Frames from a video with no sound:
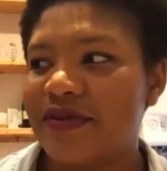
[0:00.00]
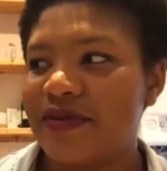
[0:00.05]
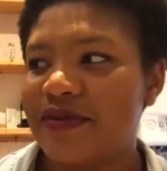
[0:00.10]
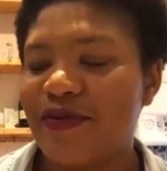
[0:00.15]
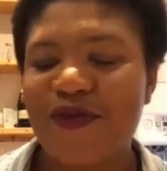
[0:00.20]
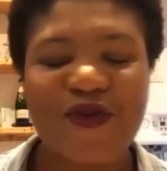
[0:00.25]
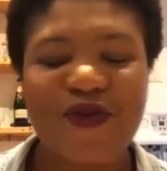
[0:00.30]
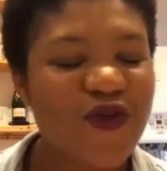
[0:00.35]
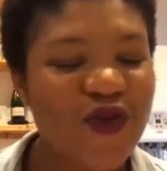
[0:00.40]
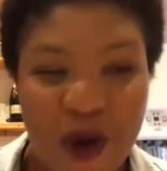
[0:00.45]

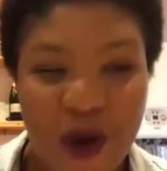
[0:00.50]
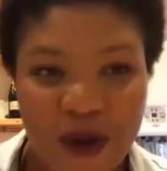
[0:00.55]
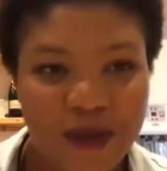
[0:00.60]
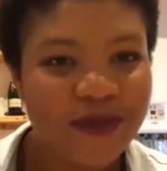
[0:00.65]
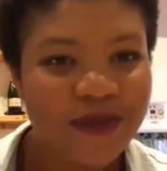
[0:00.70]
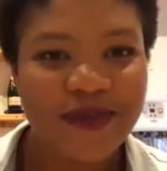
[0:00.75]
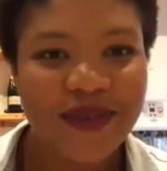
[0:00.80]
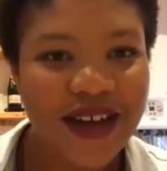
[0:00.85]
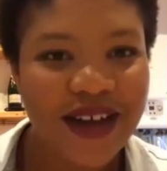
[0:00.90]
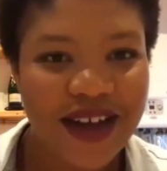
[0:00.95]

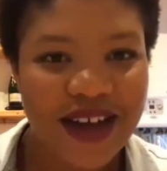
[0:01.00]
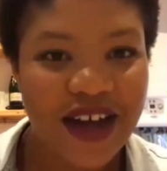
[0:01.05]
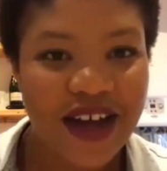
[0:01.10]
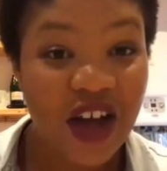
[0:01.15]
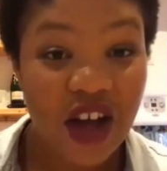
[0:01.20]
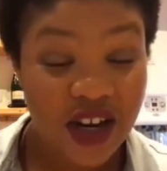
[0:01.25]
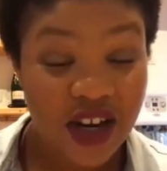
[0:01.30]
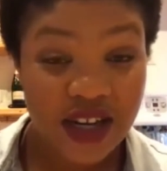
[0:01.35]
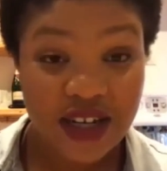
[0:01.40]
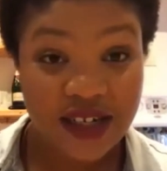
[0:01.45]
from
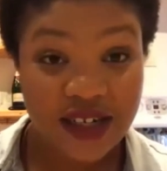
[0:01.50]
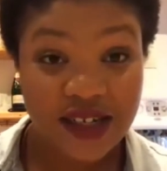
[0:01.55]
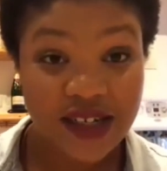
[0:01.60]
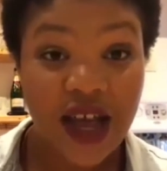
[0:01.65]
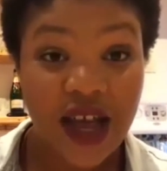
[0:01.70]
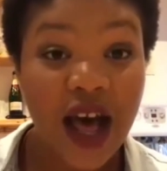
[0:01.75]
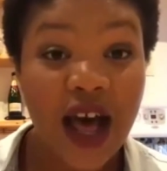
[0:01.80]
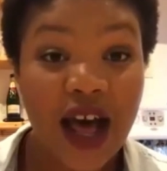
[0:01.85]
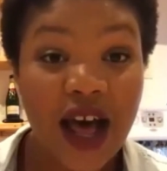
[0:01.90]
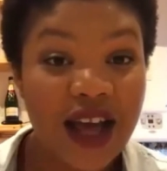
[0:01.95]
an
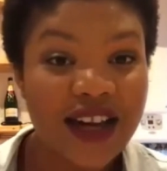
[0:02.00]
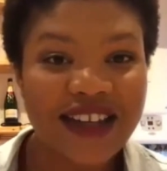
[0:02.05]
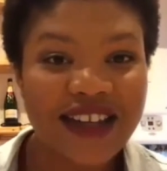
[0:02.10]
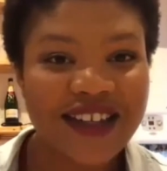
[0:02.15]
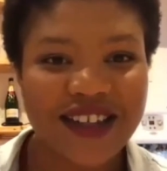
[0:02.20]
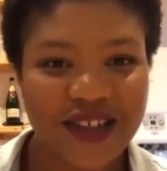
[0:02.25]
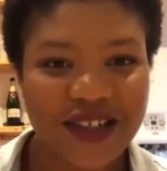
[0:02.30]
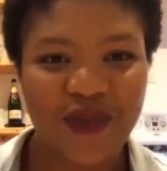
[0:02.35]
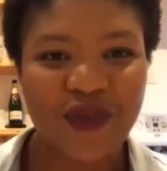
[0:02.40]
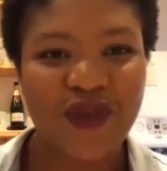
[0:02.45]
entirely
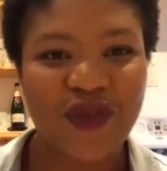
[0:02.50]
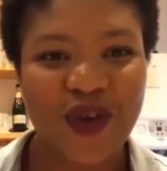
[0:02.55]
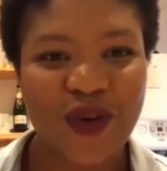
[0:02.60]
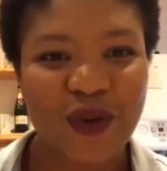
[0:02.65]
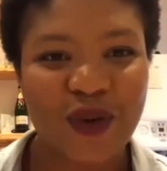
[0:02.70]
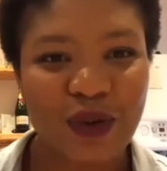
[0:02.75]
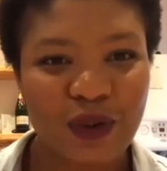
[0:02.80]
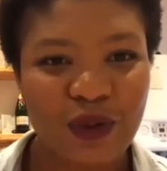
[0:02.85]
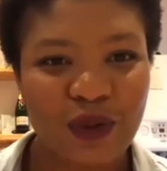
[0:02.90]
different